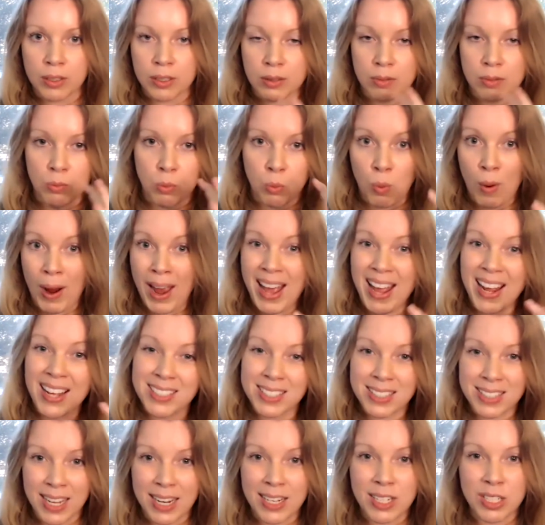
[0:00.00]
where
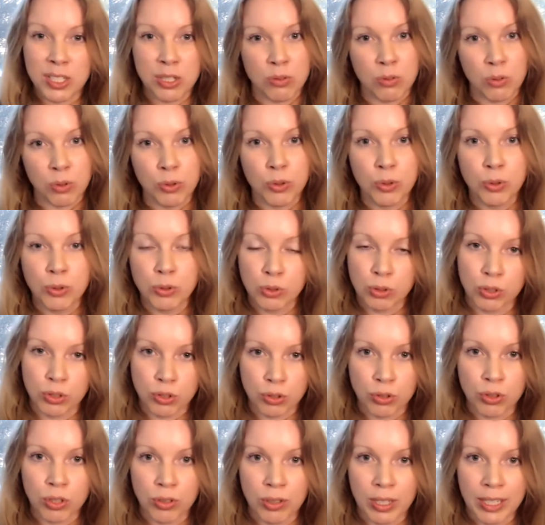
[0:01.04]
center or neutral
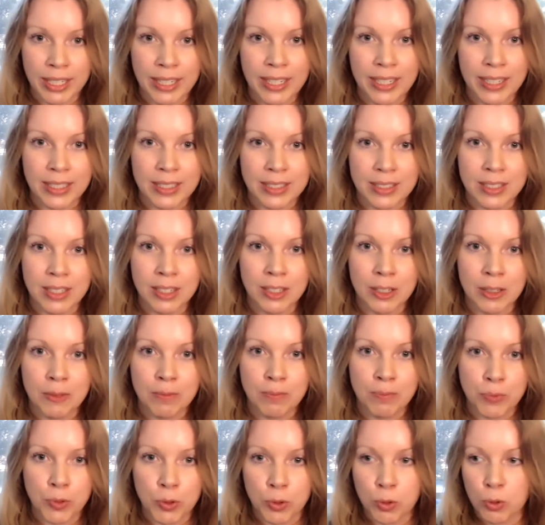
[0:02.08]
truly is.
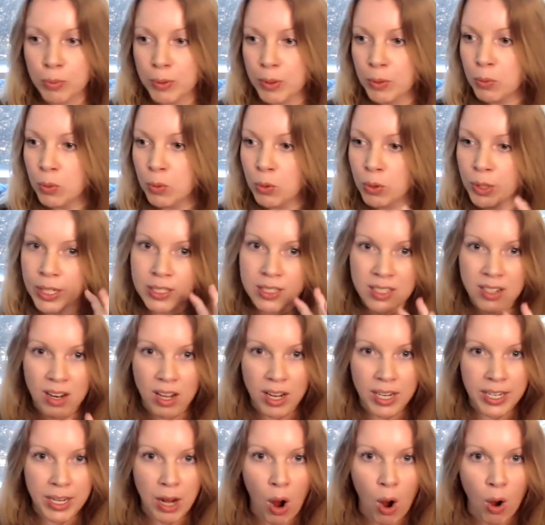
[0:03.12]
You'll be walking
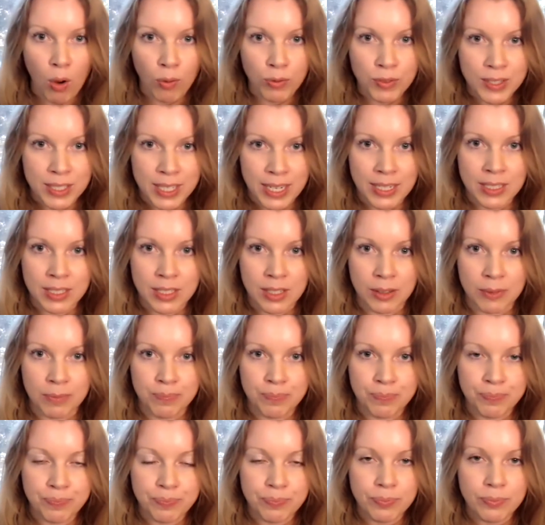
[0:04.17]
slightly off center.
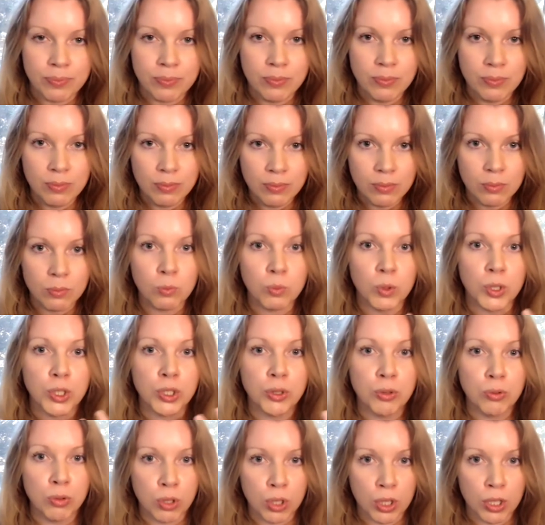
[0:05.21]
When
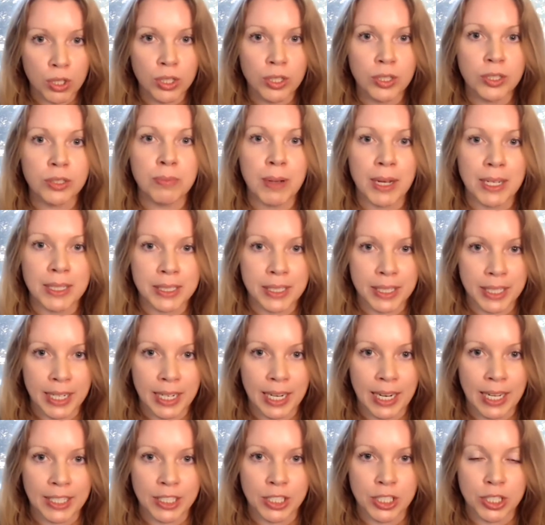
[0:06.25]
you learn
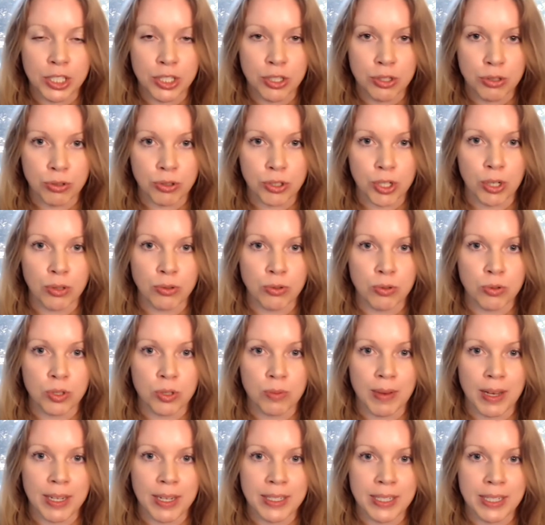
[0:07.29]
Pandiculations through Total
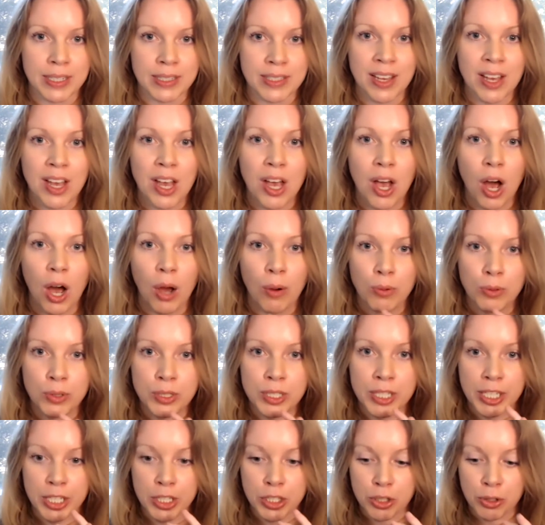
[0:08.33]
Somatics, I will
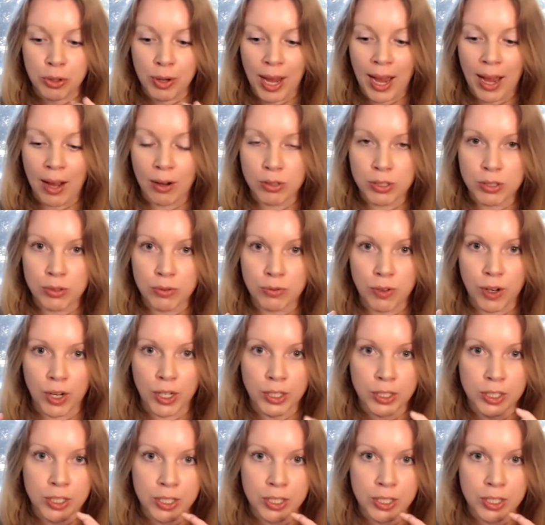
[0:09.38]
teach you how to find